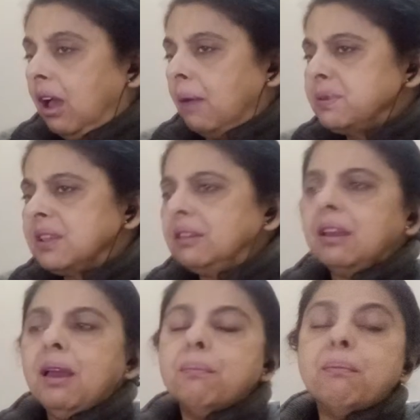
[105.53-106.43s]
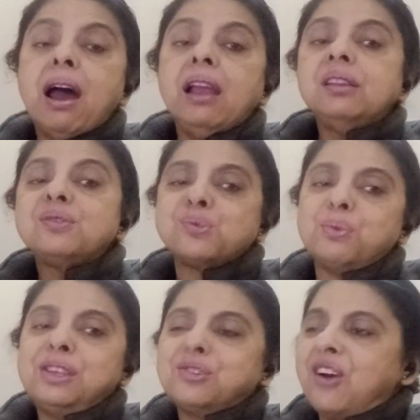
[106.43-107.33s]
Opposite, mild,
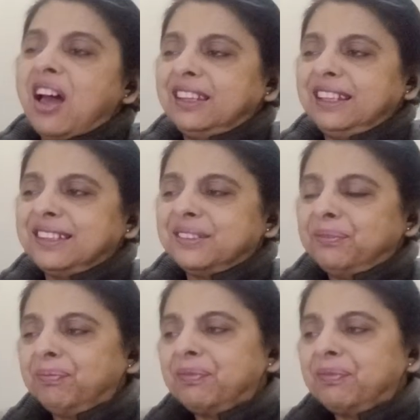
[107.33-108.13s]
sweet, or honeyed.